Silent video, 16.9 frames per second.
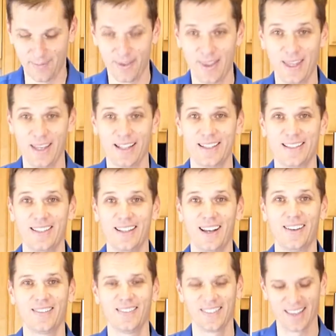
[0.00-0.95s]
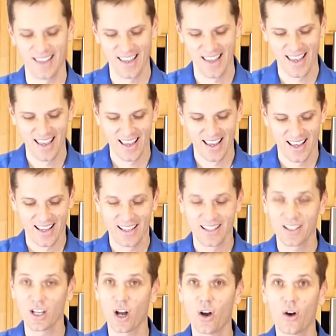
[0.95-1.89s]
thick stuff.
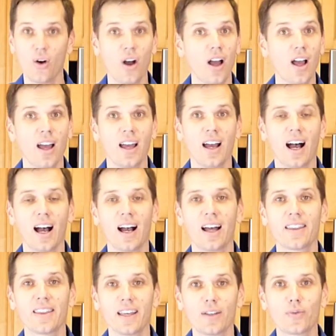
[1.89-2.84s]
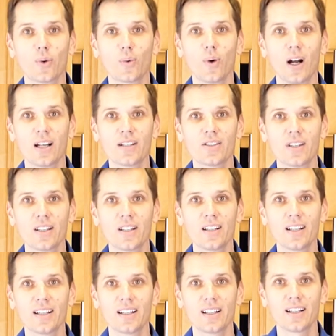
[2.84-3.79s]
So, thanks for watching.
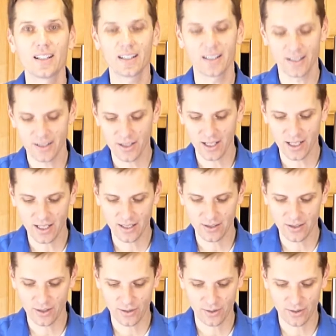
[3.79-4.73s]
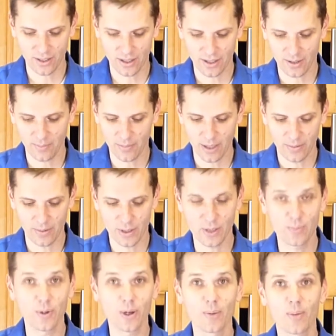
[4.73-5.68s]
Excited to maybe
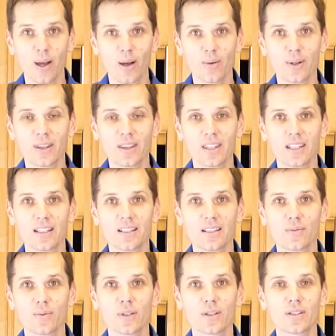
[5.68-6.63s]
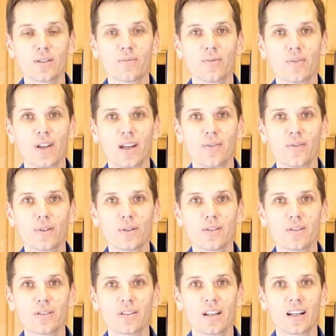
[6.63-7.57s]
experiment with this with some
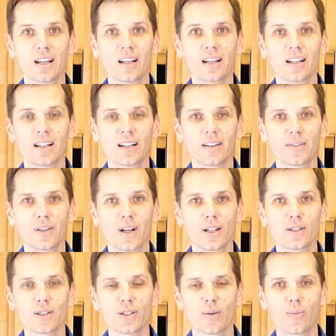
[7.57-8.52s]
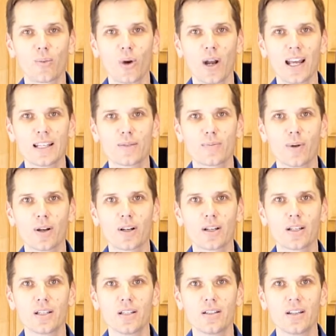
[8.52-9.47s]
flavors. I've got some
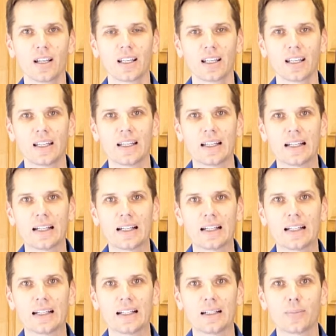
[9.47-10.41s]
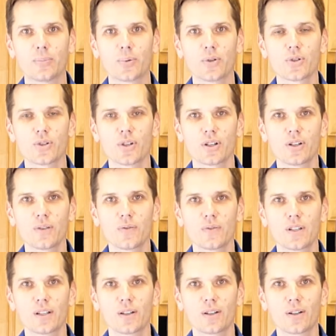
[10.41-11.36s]
raspberry preserves
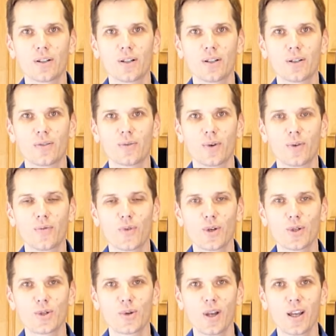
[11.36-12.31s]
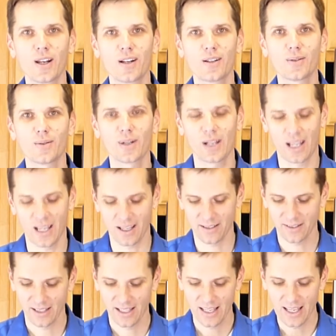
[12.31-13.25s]
in the refrigerator. When I
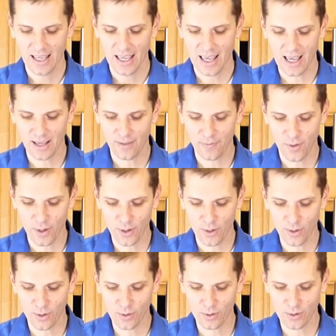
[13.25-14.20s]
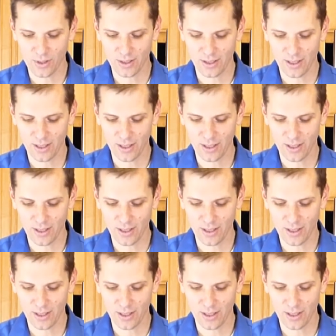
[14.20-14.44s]
add those and